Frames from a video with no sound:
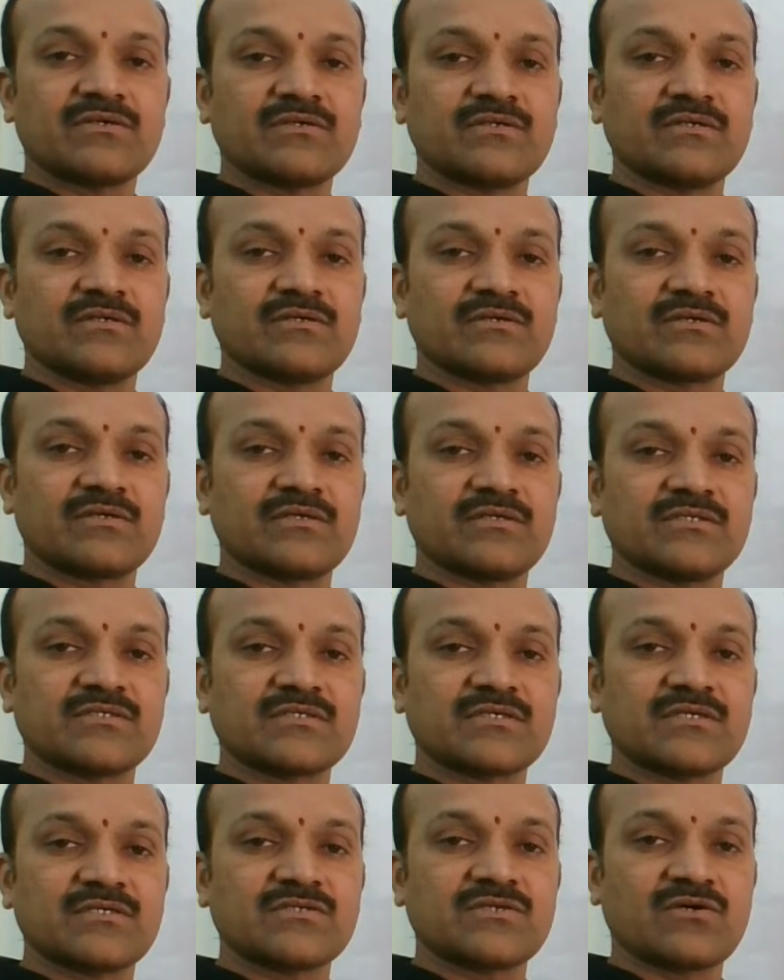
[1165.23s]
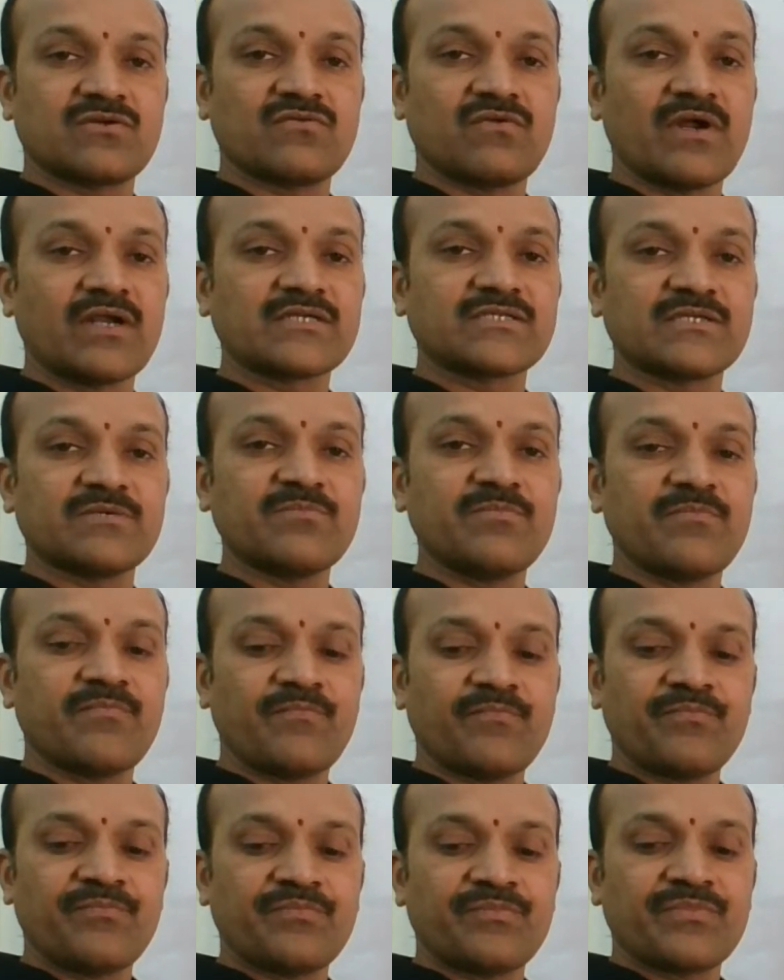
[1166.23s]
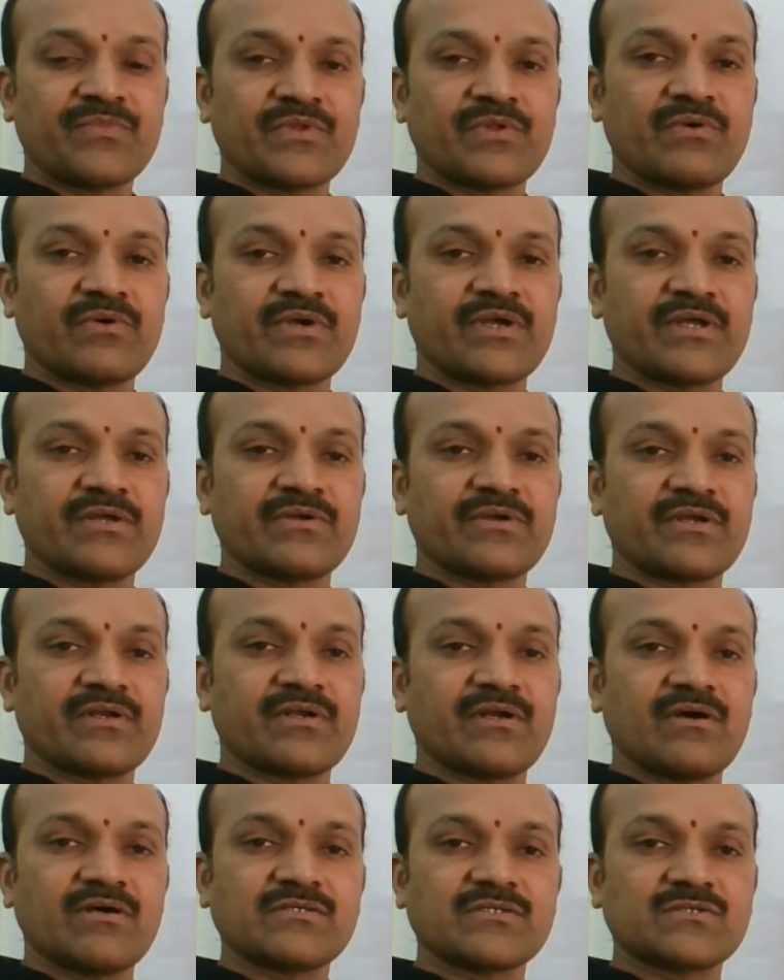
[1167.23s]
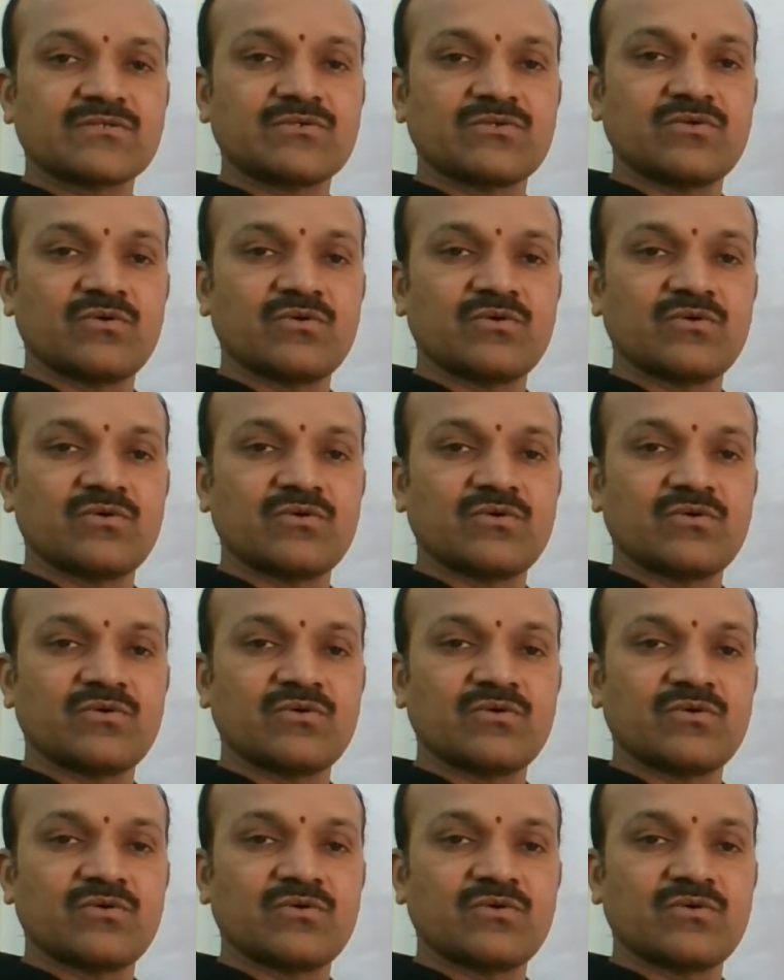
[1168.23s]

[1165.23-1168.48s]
You can discuss on WhatsApp. Okay, you can ask.